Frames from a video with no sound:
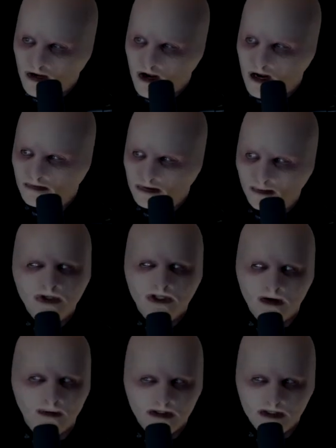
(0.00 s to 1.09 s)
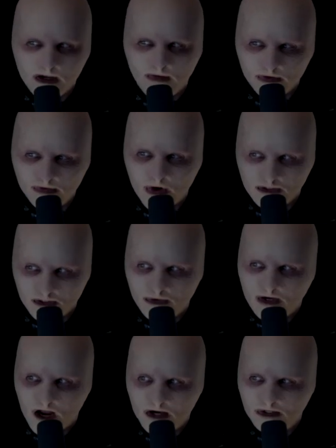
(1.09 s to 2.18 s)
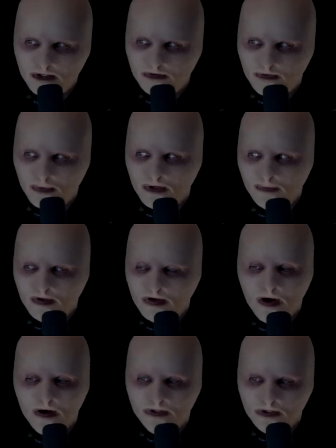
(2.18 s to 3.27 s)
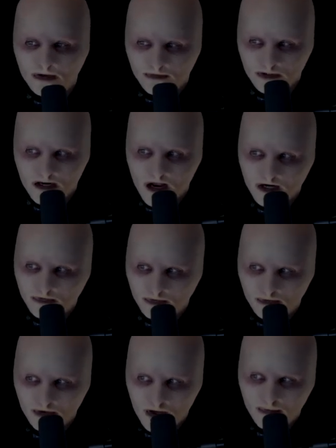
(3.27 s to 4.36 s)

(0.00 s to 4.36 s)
I have some to share myself as far as locations for when to be cautious of in Nashville.